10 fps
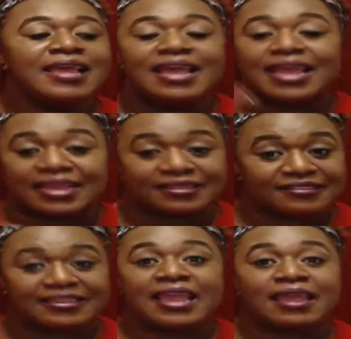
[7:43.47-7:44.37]
and
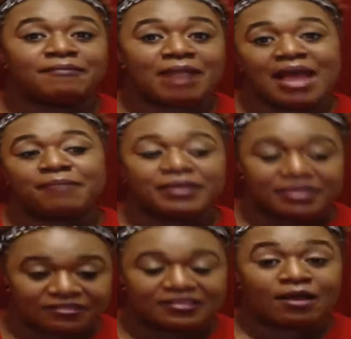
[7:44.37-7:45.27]
say my
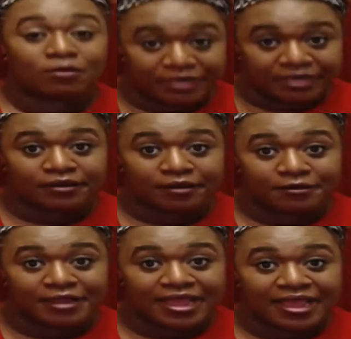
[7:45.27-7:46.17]
piece on it,
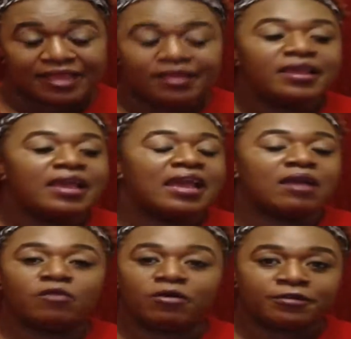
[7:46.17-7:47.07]
okay?
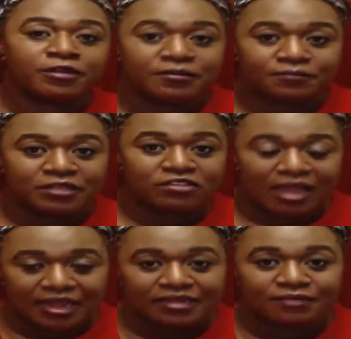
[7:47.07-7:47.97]
And what we're gonna be
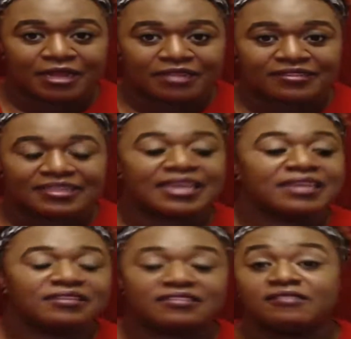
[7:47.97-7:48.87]
talking about today,
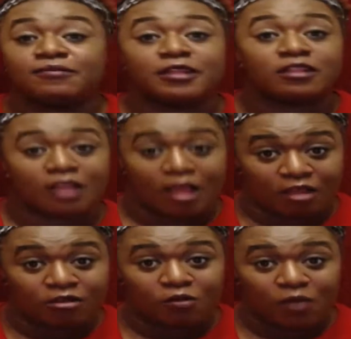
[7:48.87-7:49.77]
this has been
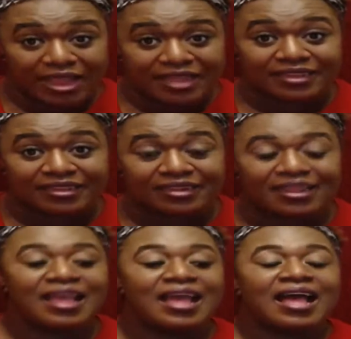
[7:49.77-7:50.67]
long awaited.
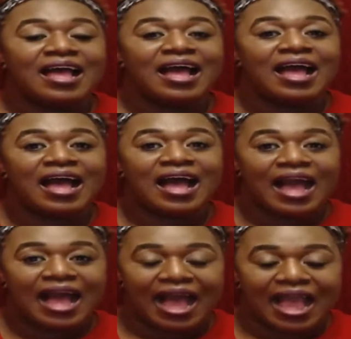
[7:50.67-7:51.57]

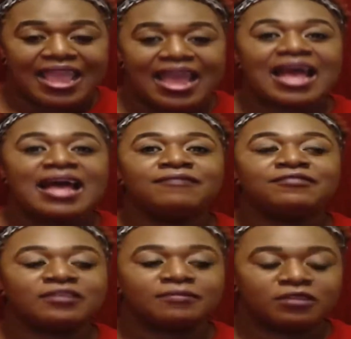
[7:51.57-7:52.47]
I have
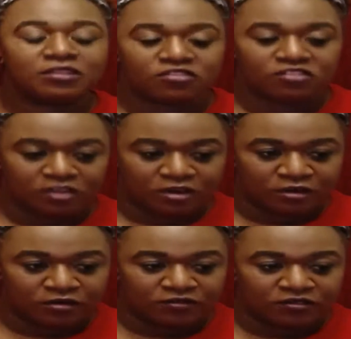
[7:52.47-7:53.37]
some
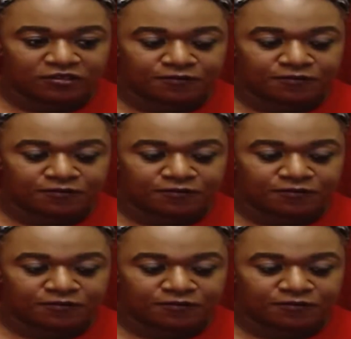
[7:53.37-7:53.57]
concerns.